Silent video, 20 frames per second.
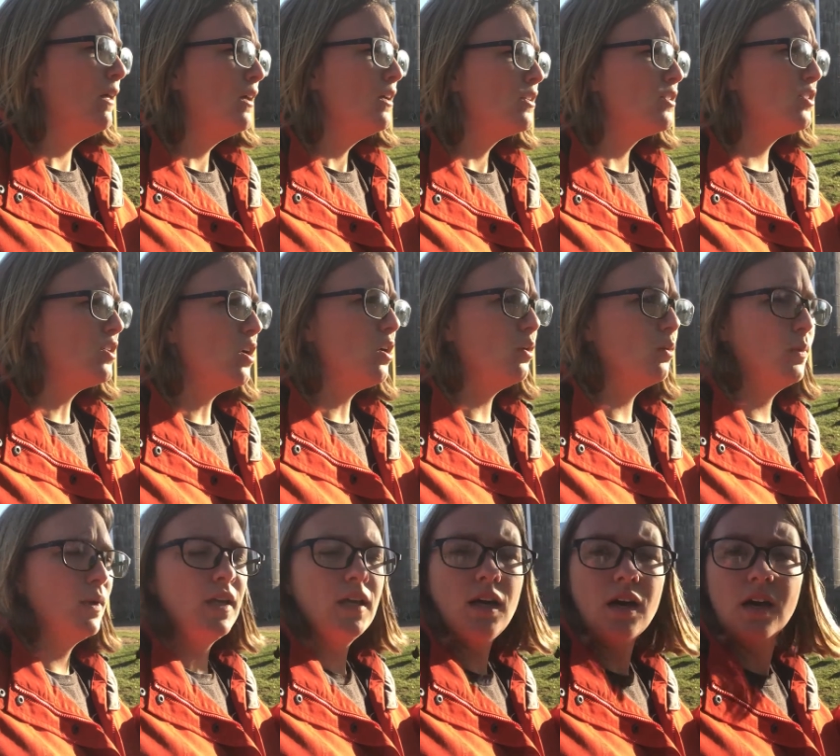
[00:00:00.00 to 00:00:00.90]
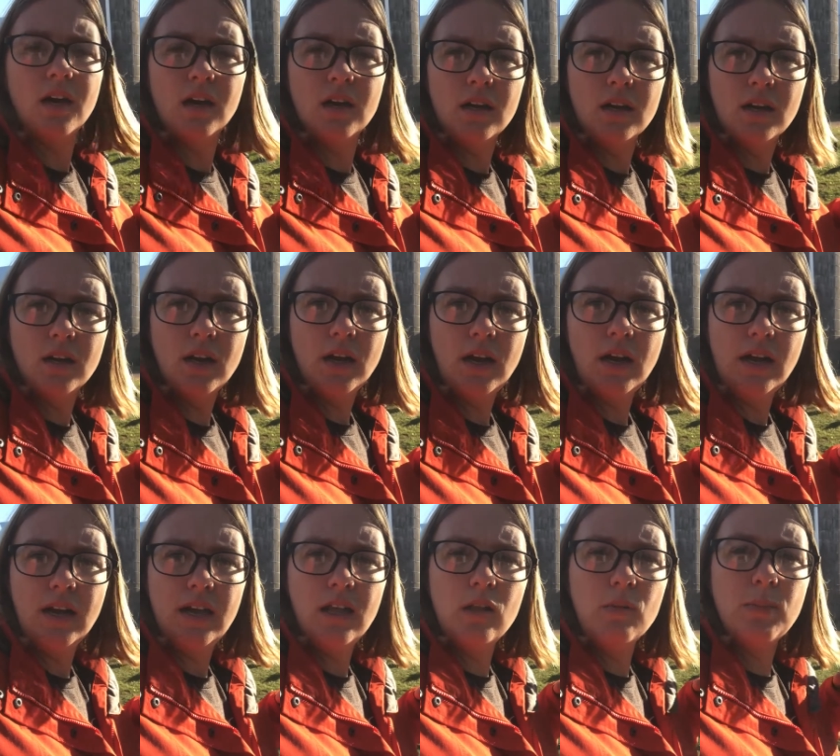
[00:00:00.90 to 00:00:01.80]
So we are uh,
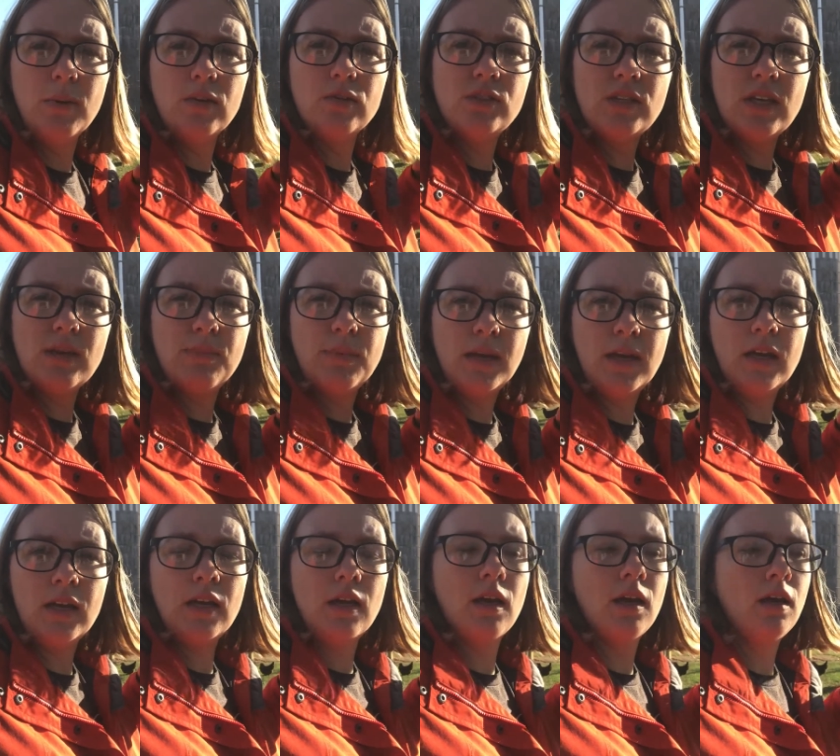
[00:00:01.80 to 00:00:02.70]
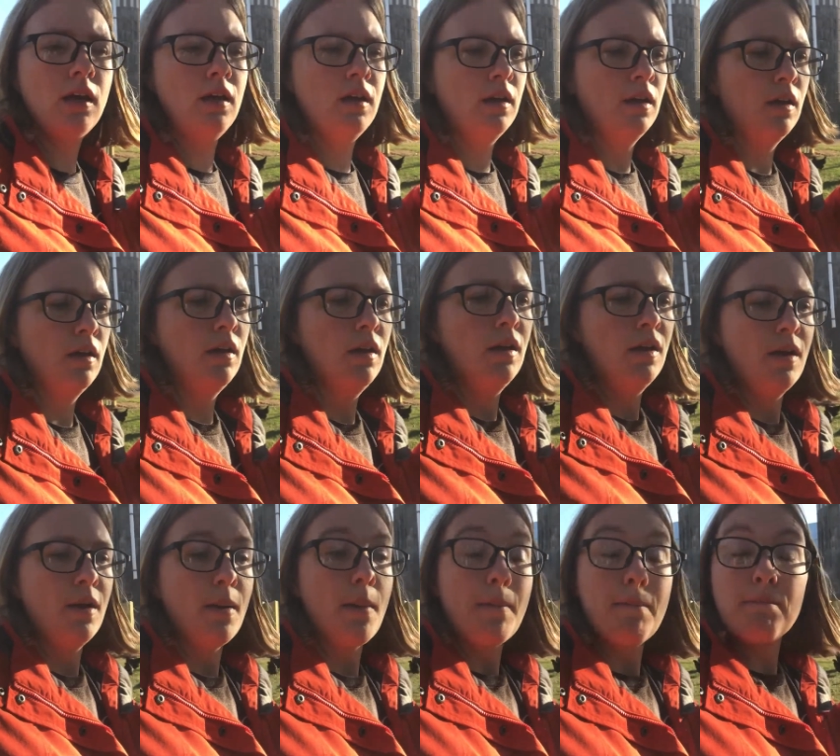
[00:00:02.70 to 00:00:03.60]
elbow deep in
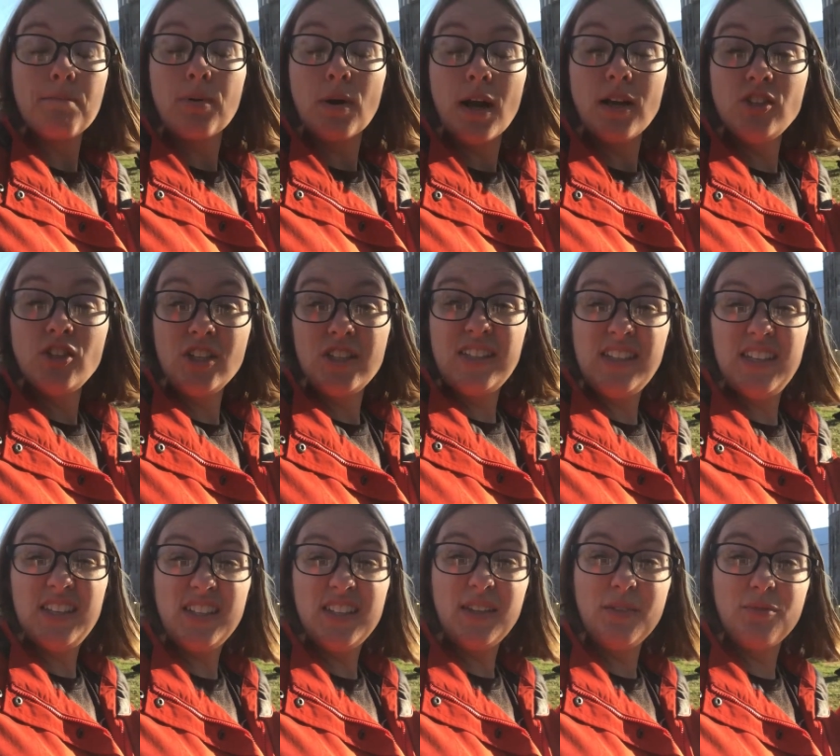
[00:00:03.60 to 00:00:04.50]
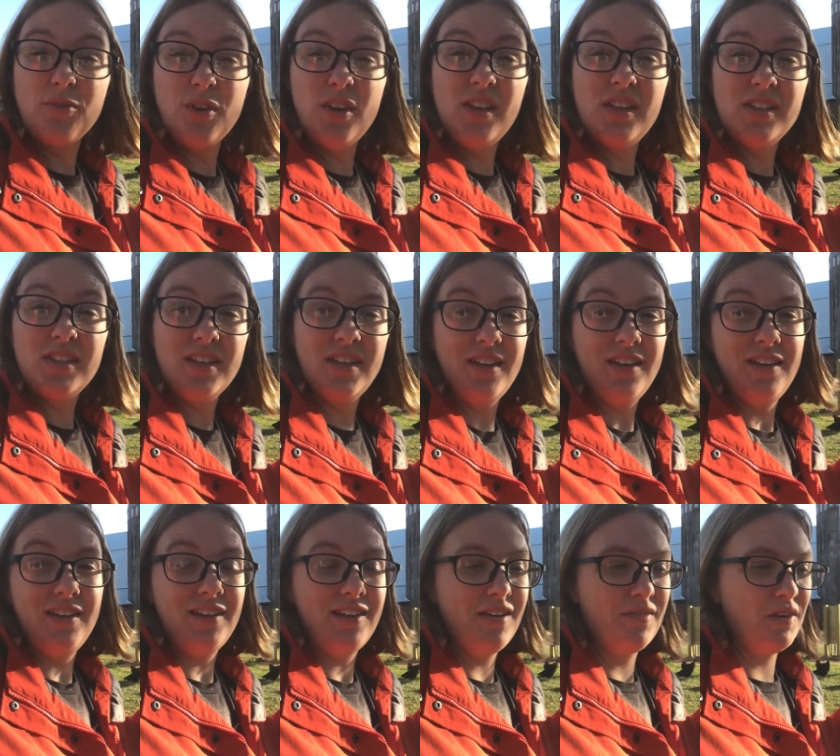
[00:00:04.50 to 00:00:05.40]
projects and deliveries
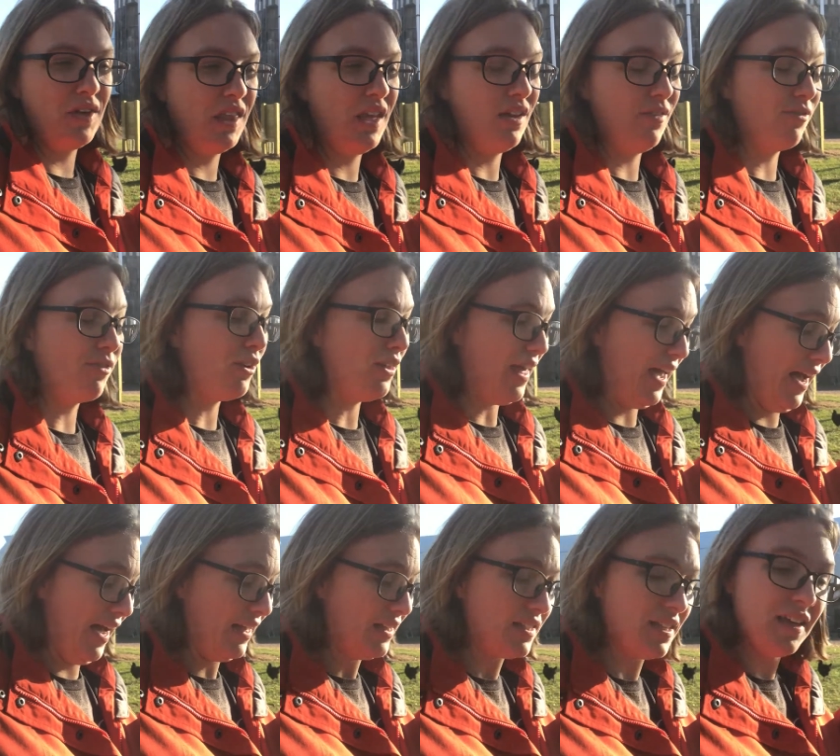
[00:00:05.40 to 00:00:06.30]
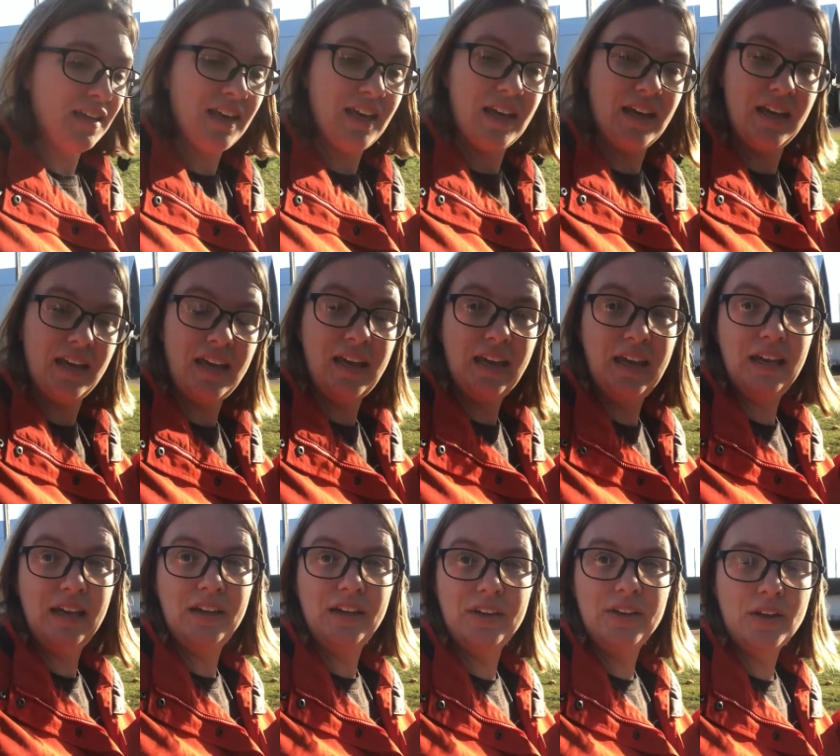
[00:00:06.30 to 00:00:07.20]
and everything for that
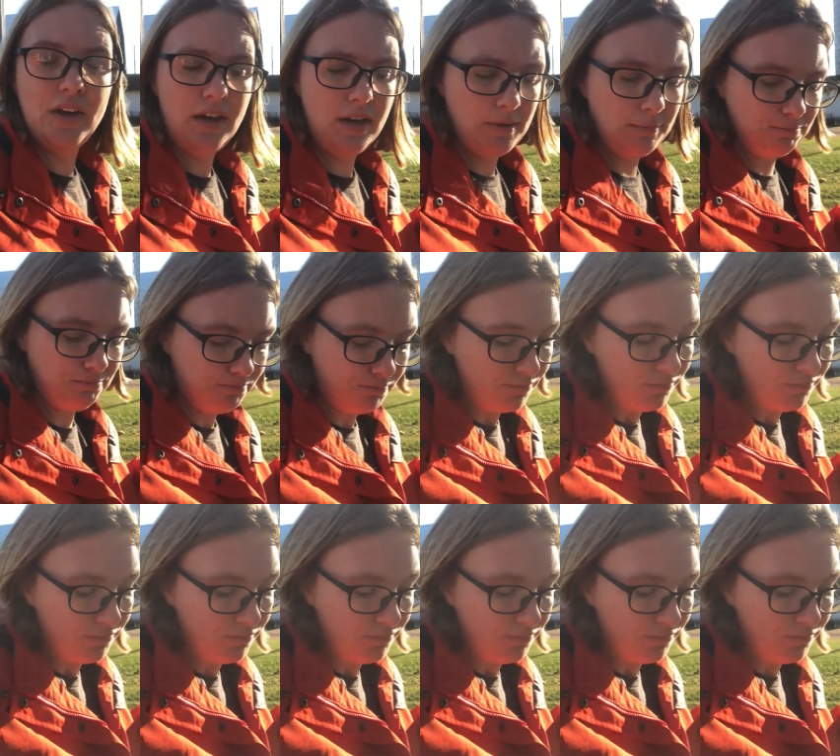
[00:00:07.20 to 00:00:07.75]
and um,